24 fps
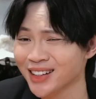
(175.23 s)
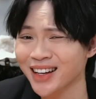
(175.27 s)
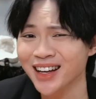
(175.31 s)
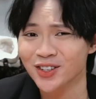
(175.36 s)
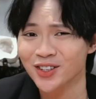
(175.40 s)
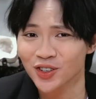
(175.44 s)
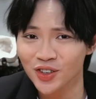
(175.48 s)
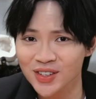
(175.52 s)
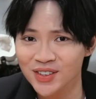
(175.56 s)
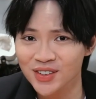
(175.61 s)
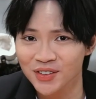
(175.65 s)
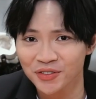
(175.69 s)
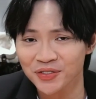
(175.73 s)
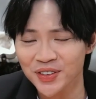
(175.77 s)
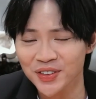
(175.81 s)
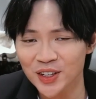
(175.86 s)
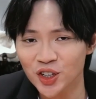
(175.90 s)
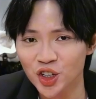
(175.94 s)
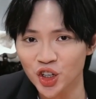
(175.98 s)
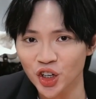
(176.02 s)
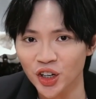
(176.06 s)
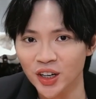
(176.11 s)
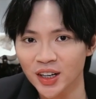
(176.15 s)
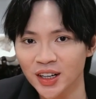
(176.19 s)
That's just a
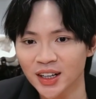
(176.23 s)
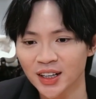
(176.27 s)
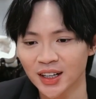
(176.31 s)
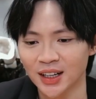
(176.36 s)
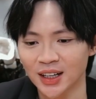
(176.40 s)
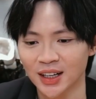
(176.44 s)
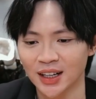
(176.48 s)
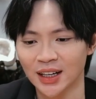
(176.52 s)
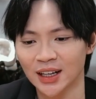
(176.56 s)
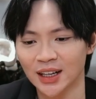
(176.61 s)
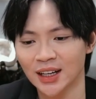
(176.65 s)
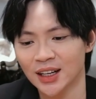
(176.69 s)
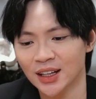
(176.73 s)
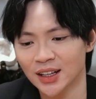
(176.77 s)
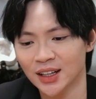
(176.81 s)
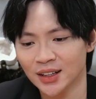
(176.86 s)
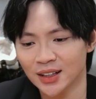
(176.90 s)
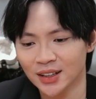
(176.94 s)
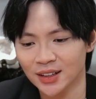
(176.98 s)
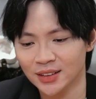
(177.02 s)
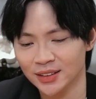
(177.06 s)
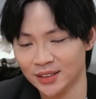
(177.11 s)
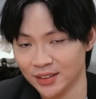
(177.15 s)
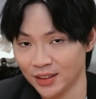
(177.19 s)
feature.
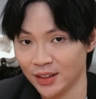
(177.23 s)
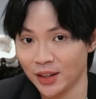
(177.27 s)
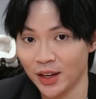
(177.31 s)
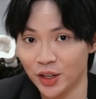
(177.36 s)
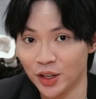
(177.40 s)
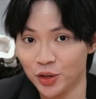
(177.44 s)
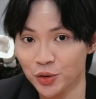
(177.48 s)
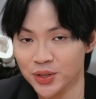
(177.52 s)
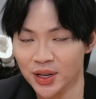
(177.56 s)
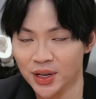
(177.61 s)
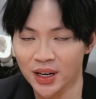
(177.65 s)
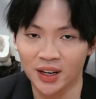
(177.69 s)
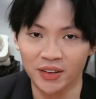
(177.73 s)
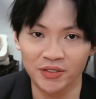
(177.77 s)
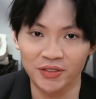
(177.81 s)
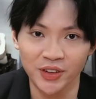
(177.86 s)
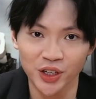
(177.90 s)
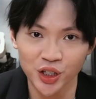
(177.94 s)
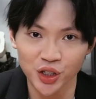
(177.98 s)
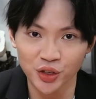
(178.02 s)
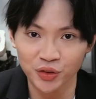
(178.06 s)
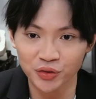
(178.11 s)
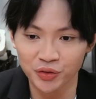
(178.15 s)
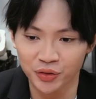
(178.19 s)
You can use a
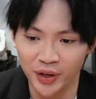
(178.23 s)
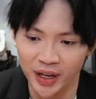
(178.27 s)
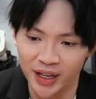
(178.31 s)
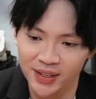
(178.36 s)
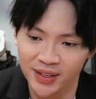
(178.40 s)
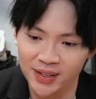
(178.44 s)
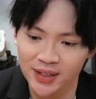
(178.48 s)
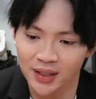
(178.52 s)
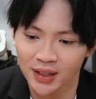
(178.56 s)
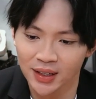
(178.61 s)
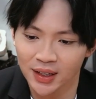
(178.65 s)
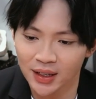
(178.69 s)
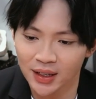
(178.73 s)
conversion phrase.